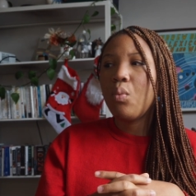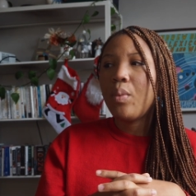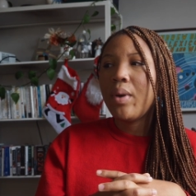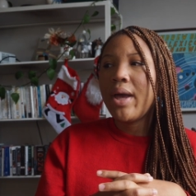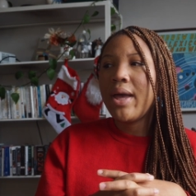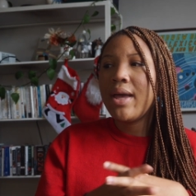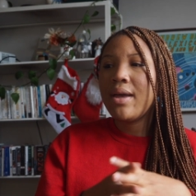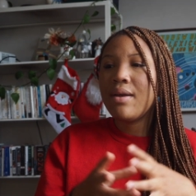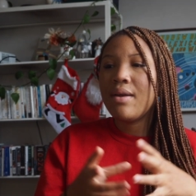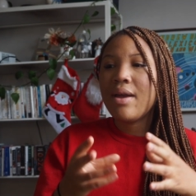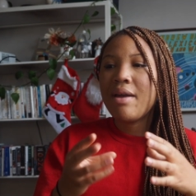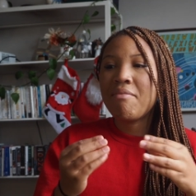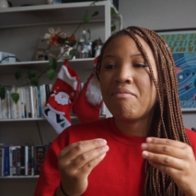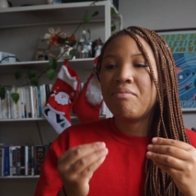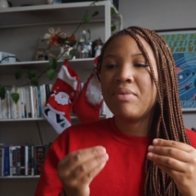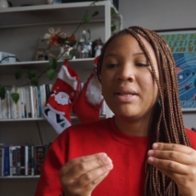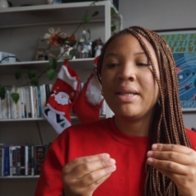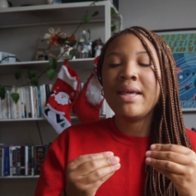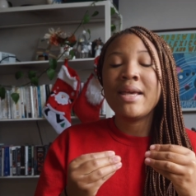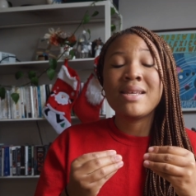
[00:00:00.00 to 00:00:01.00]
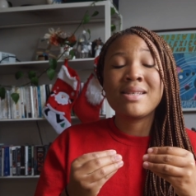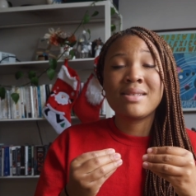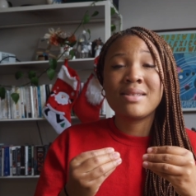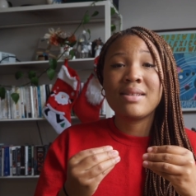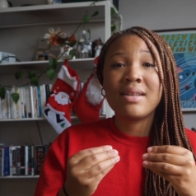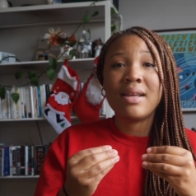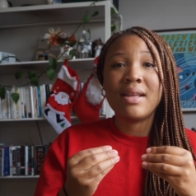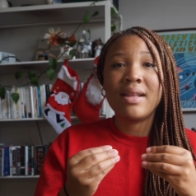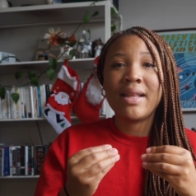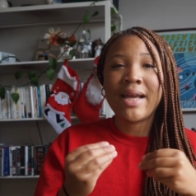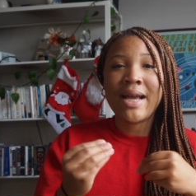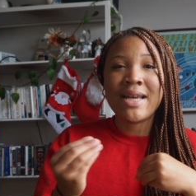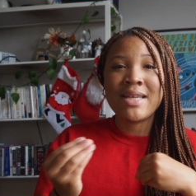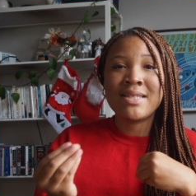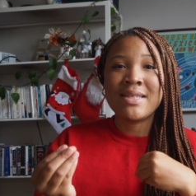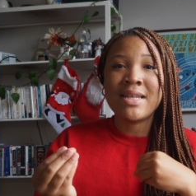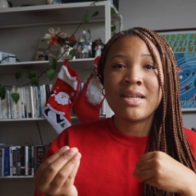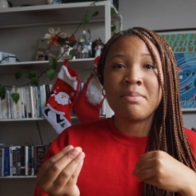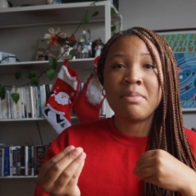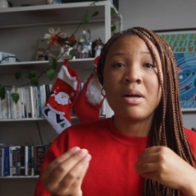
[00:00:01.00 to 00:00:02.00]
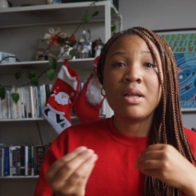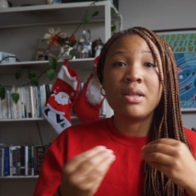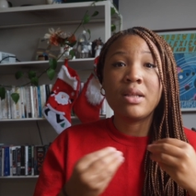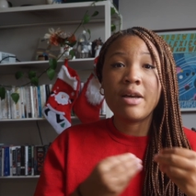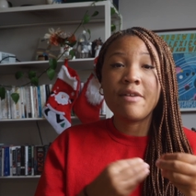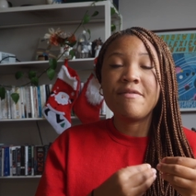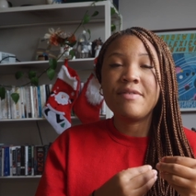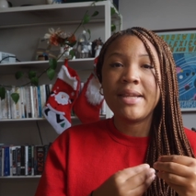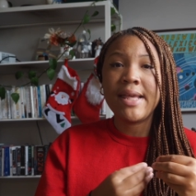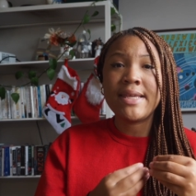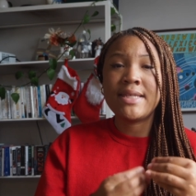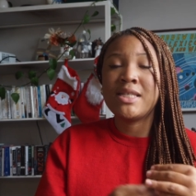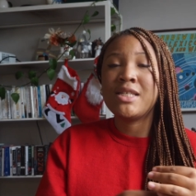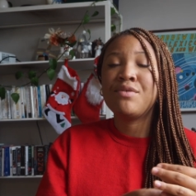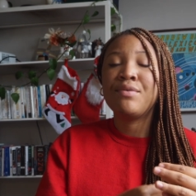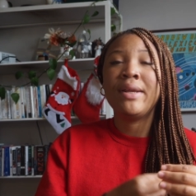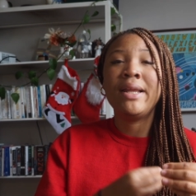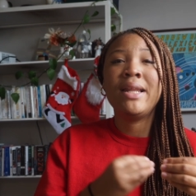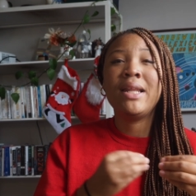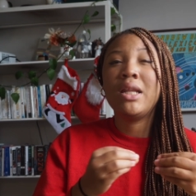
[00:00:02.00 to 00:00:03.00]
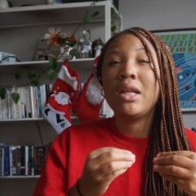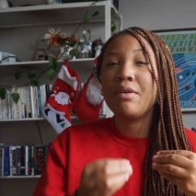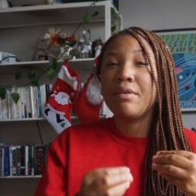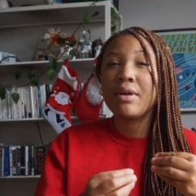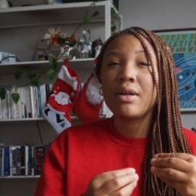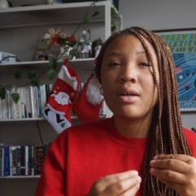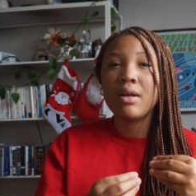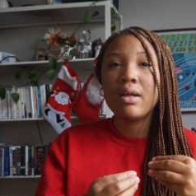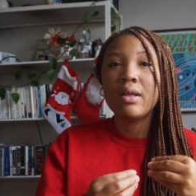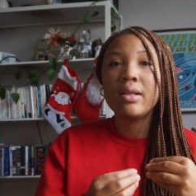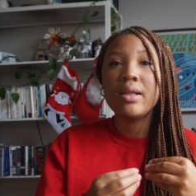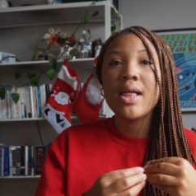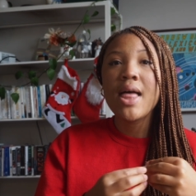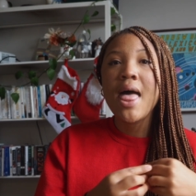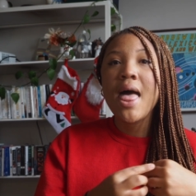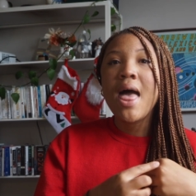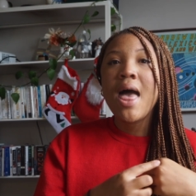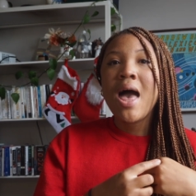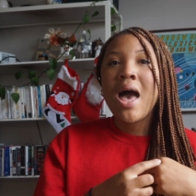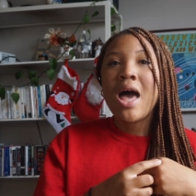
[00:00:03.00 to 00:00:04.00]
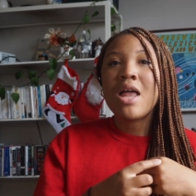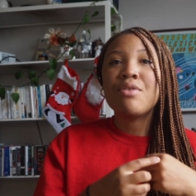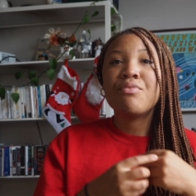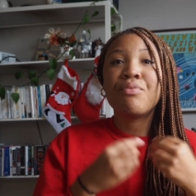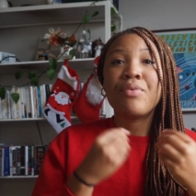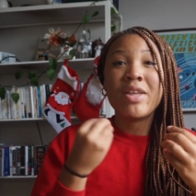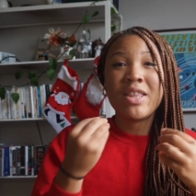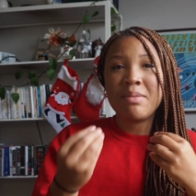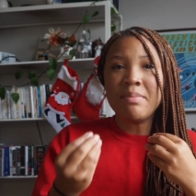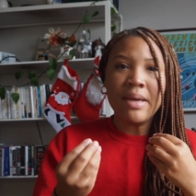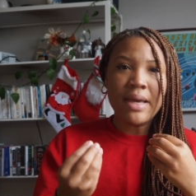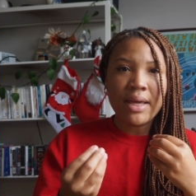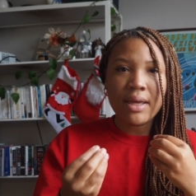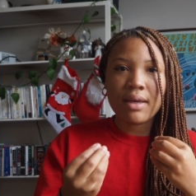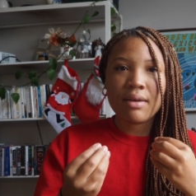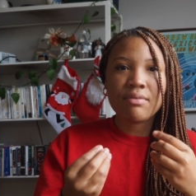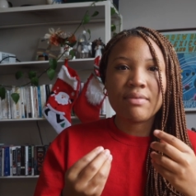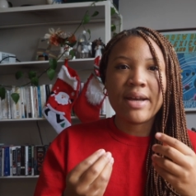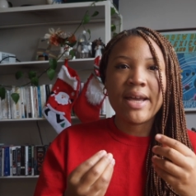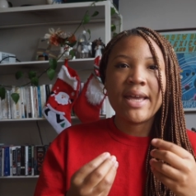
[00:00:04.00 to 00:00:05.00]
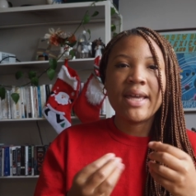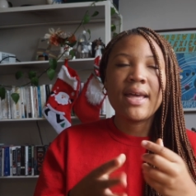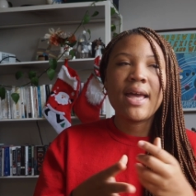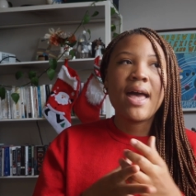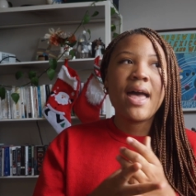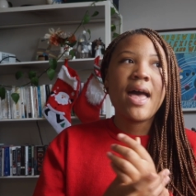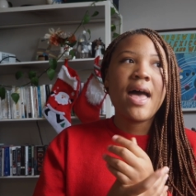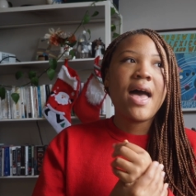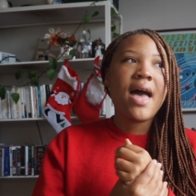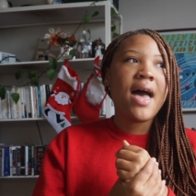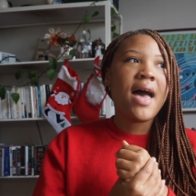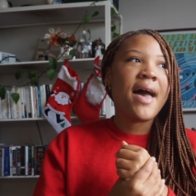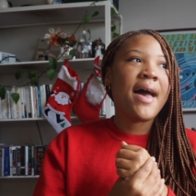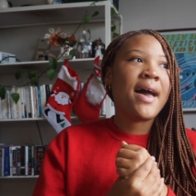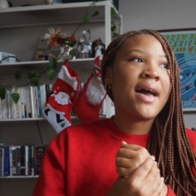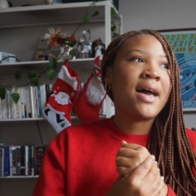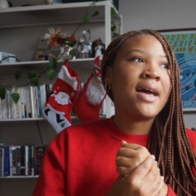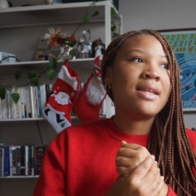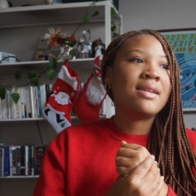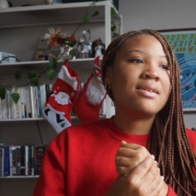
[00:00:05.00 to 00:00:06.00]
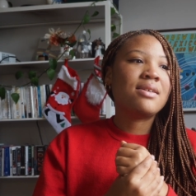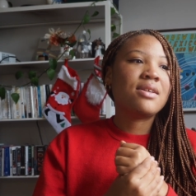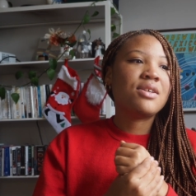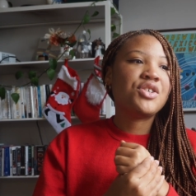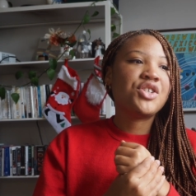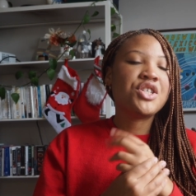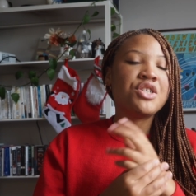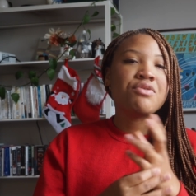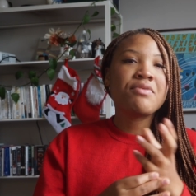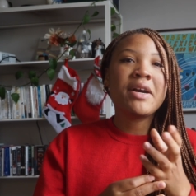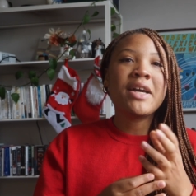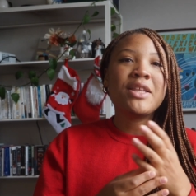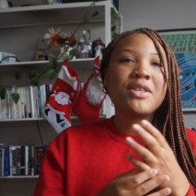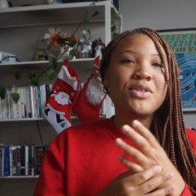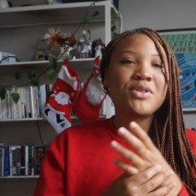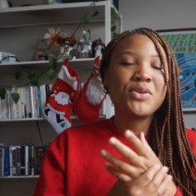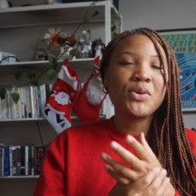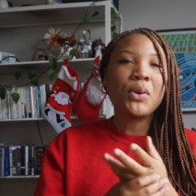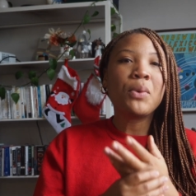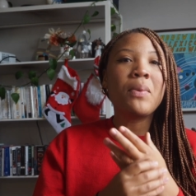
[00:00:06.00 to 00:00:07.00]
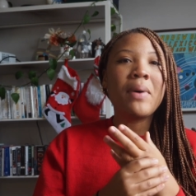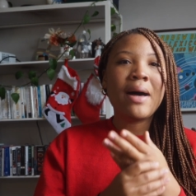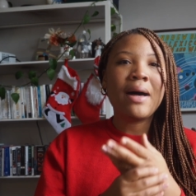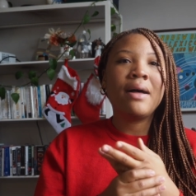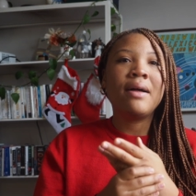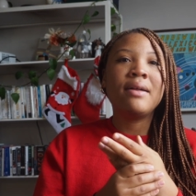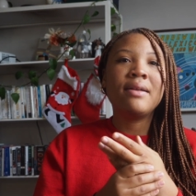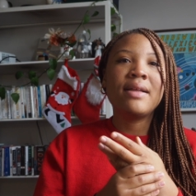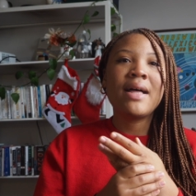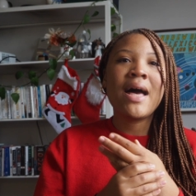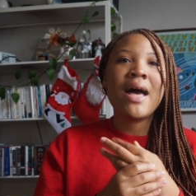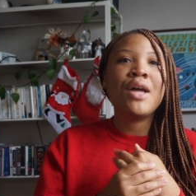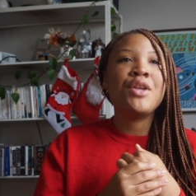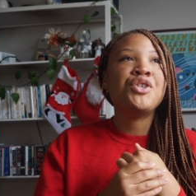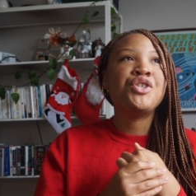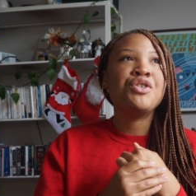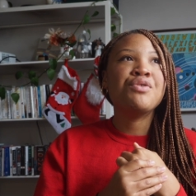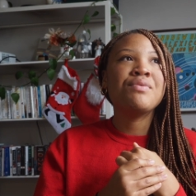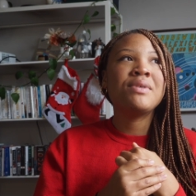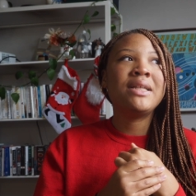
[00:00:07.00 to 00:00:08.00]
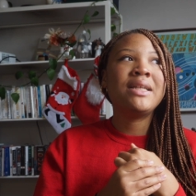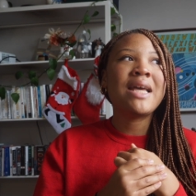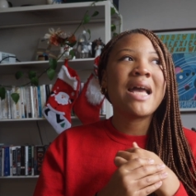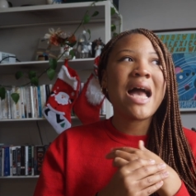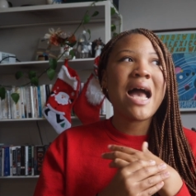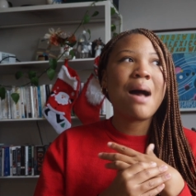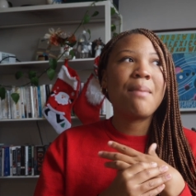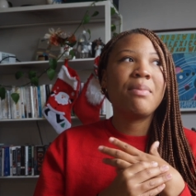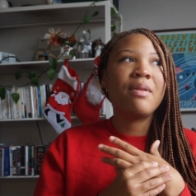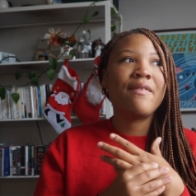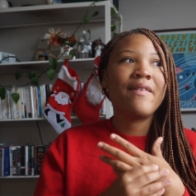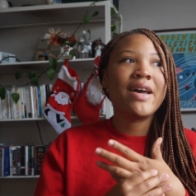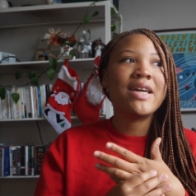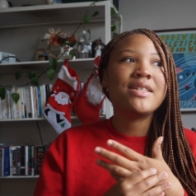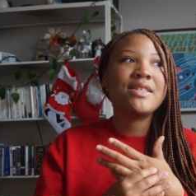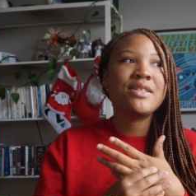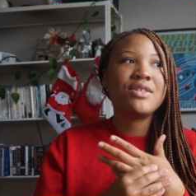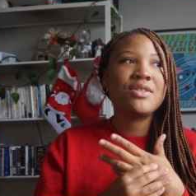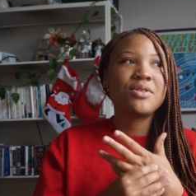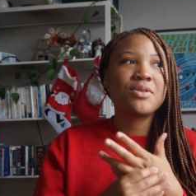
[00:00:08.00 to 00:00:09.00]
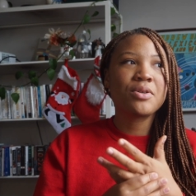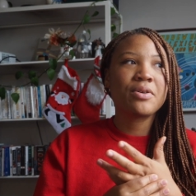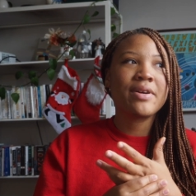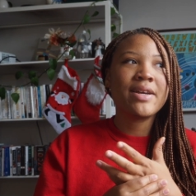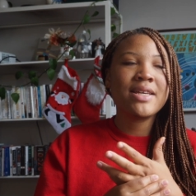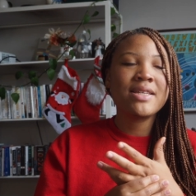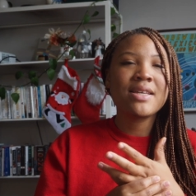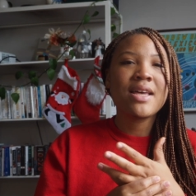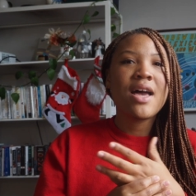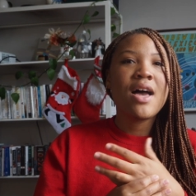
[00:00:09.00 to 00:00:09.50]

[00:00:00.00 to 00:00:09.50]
it really is, like I said about Lovelace, it's really lyrical and rhythmic, right? And she writes so well, and she really amplifies these stories.